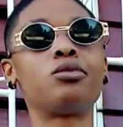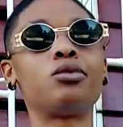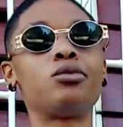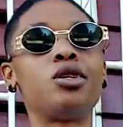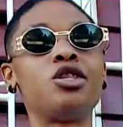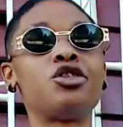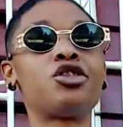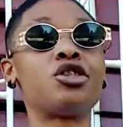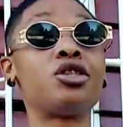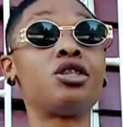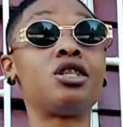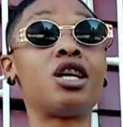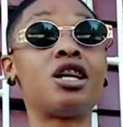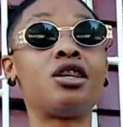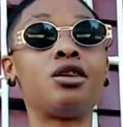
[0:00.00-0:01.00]
when she
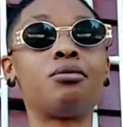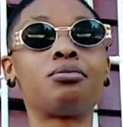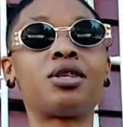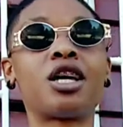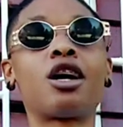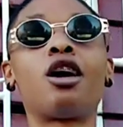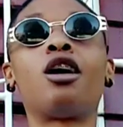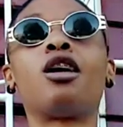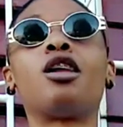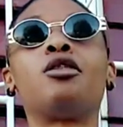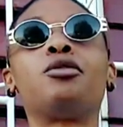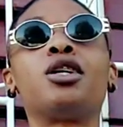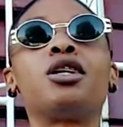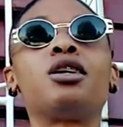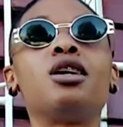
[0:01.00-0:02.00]
did end up take all
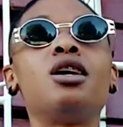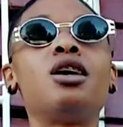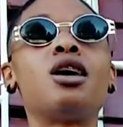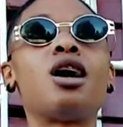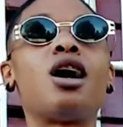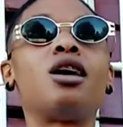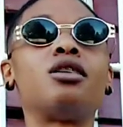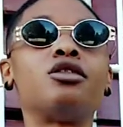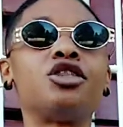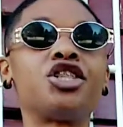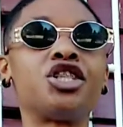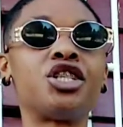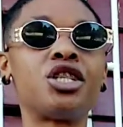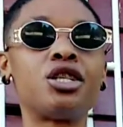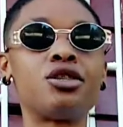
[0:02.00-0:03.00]
away and
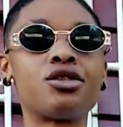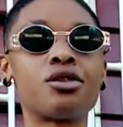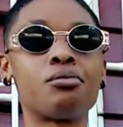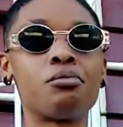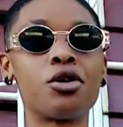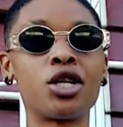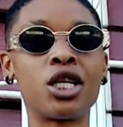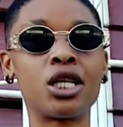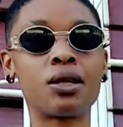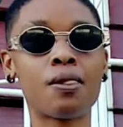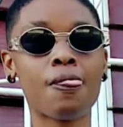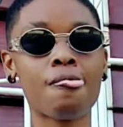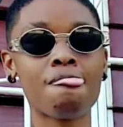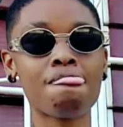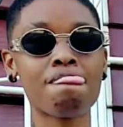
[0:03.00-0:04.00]
she needed some money
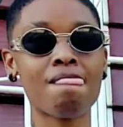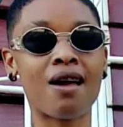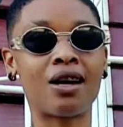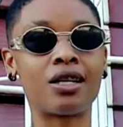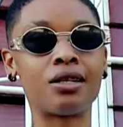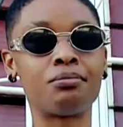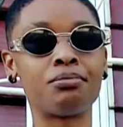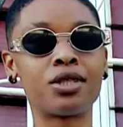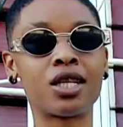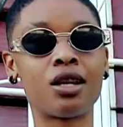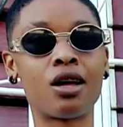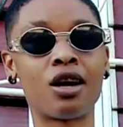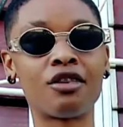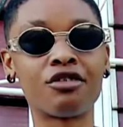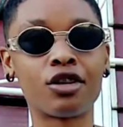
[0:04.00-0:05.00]
and he
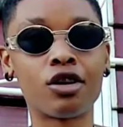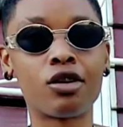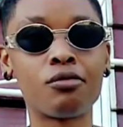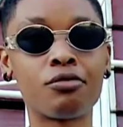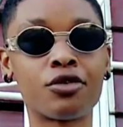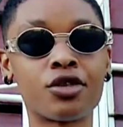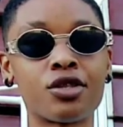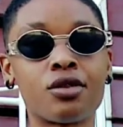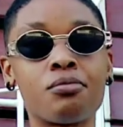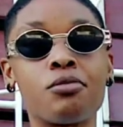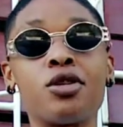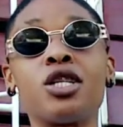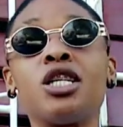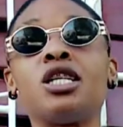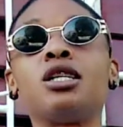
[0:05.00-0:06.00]
tell her to come for some
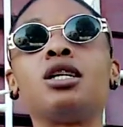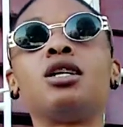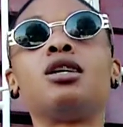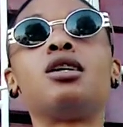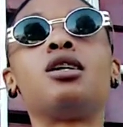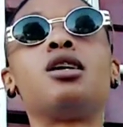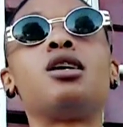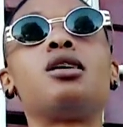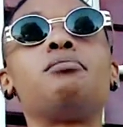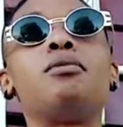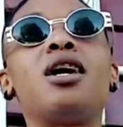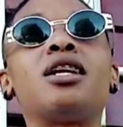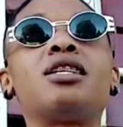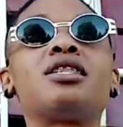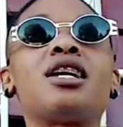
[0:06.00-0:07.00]
money.
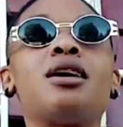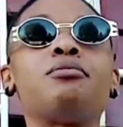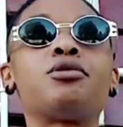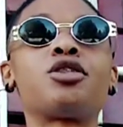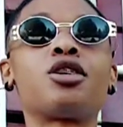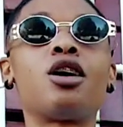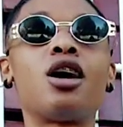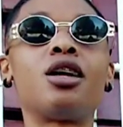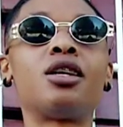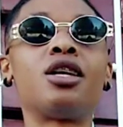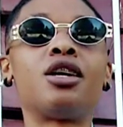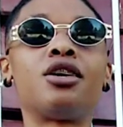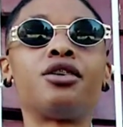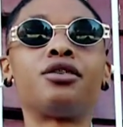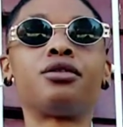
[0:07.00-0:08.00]
By the time she got
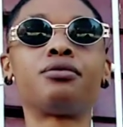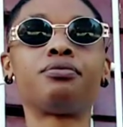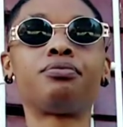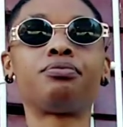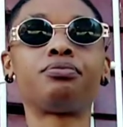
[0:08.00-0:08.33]
there,